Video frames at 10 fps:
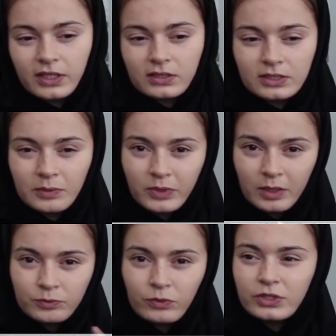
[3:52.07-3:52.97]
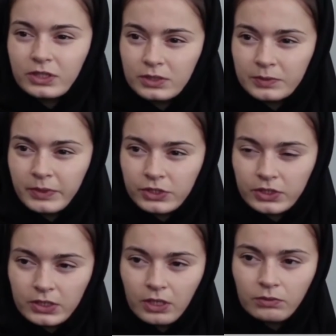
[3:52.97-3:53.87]
like sometimes mostly,
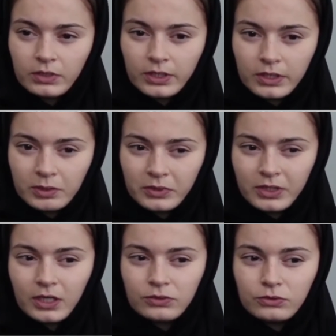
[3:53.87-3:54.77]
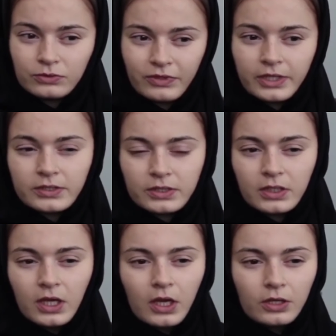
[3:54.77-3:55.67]
especially now, like Ramadan, you're fasting,